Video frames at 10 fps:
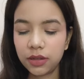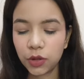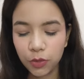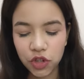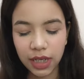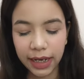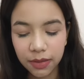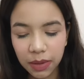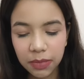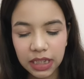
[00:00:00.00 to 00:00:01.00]
So mujhe
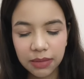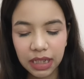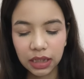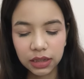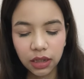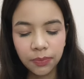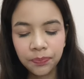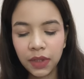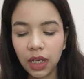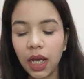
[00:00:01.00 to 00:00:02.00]
9 mein ye mila tha.
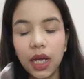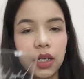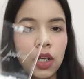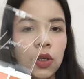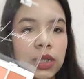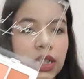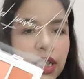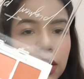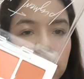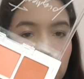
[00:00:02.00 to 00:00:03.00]
And look at the
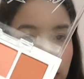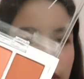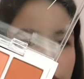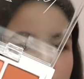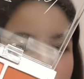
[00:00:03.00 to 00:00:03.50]
color theory.